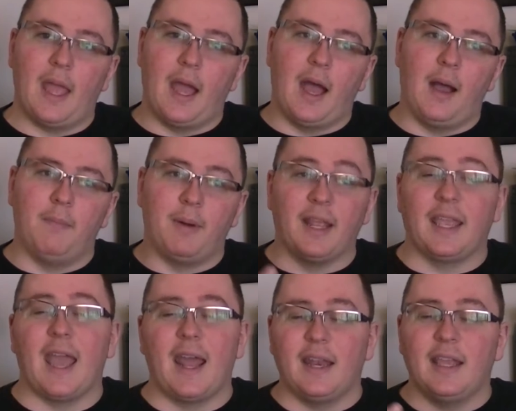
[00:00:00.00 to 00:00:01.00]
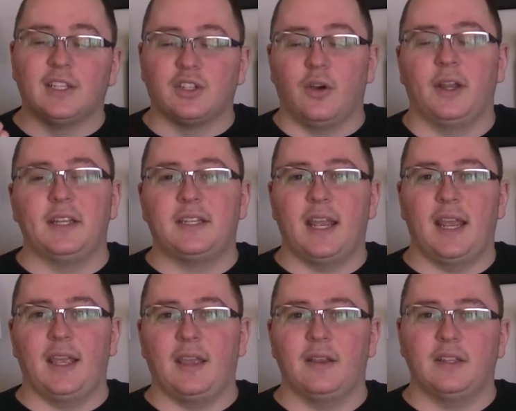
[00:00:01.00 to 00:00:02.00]
But again, it's going to
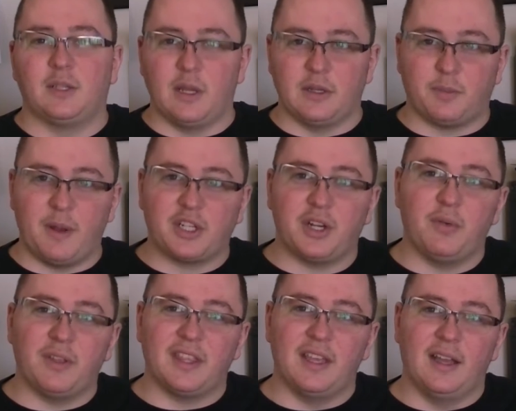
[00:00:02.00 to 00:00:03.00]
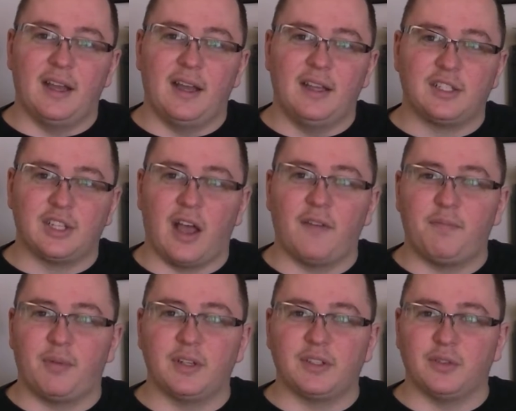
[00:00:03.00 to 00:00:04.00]
take, especially with a
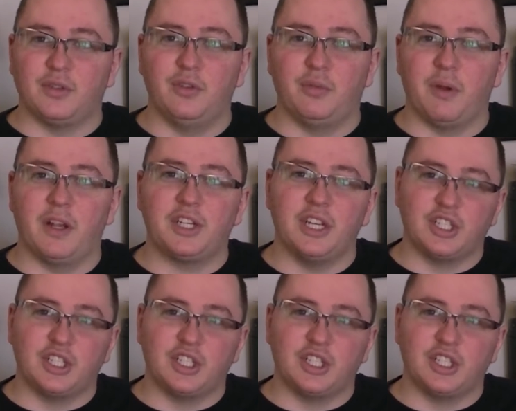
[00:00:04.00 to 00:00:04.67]
soft bristle toothbrush,